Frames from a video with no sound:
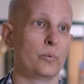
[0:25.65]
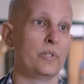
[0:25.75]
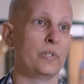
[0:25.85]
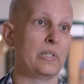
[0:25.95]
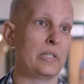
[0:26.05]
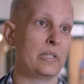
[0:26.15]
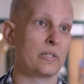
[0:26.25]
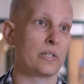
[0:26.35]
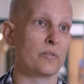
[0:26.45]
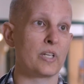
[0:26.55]
We
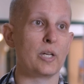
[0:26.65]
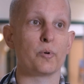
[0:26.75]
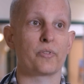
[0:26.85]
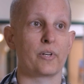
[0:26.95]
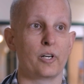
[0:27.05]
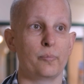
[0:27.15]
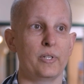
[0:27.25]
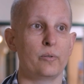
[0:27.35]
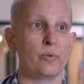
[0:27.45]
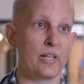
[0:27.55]
give
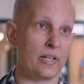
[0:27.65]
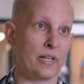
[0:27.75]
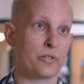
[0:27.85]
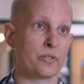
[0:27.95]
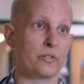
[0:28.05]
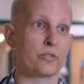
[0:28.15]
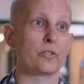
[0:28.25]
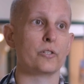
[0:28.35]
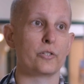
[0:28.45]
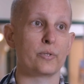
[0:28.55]
chemotherapy, radiation,
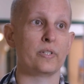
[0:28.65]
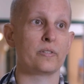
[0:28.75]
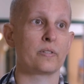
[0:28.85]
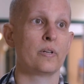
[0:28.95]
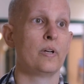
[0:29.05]
surgeries,